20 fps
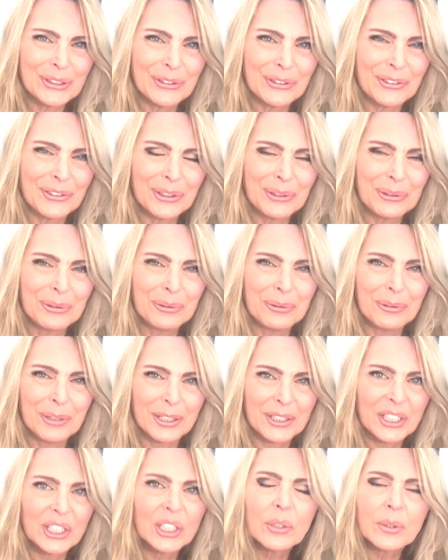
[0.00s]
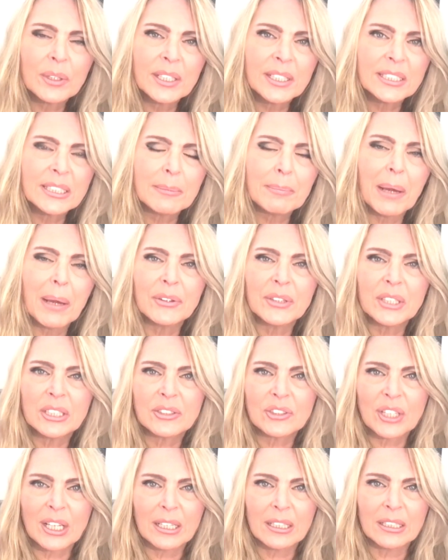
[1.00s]
of you who are curious about
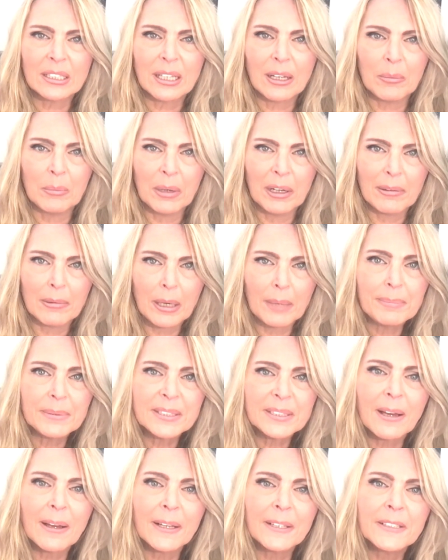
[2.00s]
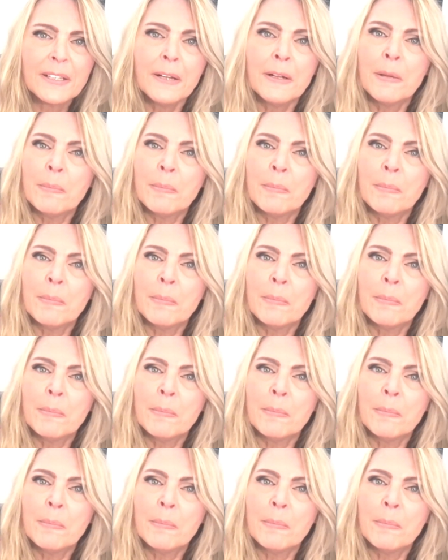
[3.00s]
this, check it out on my website.